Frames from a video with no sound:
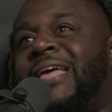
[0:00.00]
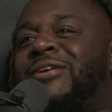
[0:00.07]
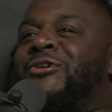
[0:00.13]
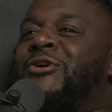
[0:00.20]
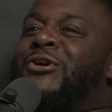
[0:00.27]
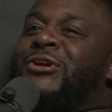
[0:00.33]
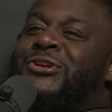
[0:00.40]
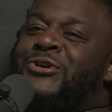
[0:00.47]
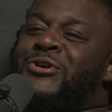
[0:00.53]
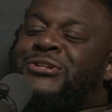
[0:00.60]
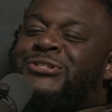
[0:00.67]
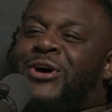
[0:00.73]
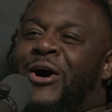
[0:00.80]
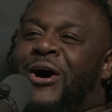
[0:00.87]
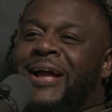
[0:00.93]
You're you're
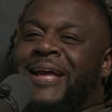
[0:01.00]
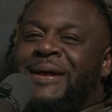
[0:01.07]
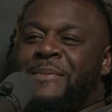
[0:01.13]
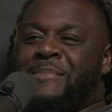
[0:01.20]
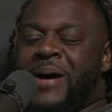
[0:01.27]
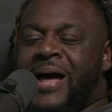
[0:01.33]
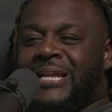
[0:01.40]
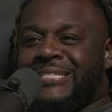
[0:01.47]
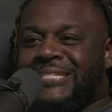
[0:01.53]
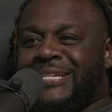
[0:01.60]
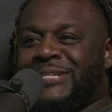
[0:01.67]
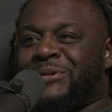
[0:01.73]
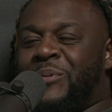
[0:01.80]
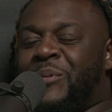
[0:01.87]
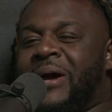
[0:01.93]
talking about a
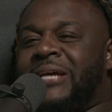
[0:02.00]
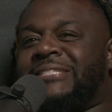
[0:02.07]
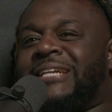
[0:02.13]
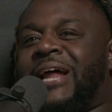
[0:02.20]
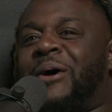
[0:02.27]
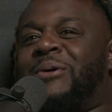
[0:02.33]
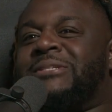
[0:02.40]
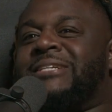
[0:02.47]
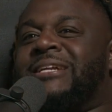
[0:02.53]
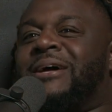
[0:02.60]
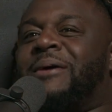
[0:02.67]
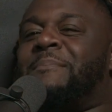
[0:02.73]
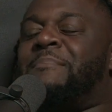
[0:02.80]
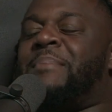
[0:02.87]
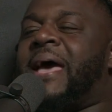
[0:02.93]
situation. I was in
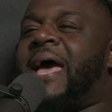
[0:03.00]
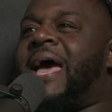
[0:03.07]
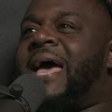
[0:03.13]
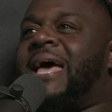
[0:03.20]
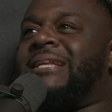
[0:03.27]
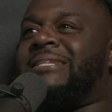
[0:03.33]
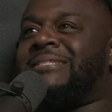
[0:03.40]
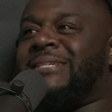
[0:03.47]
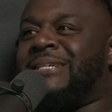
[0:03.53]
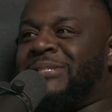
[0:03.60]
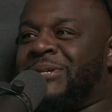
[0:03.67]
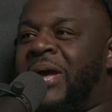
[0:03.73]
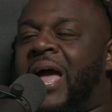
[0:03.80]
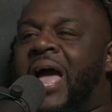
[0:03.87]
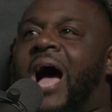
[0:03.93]
a bad
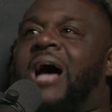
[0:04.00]
situation.